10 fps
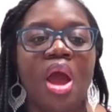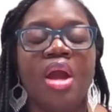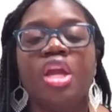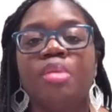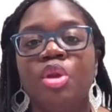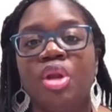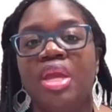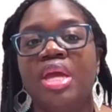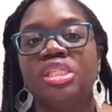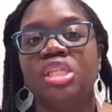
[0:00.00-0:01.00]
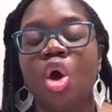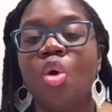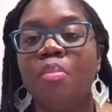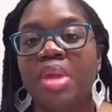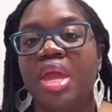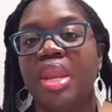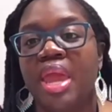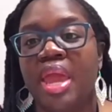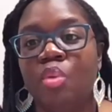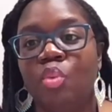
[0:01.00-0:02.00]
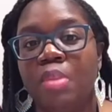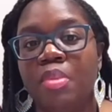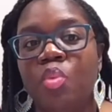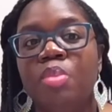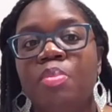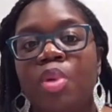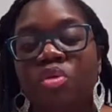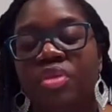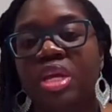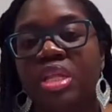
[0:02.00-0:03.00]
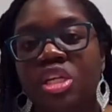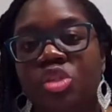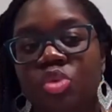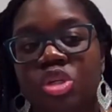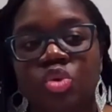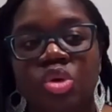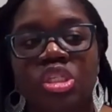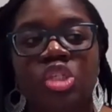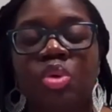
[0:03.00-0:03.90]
our community as a whole, men and women, we both need these resources.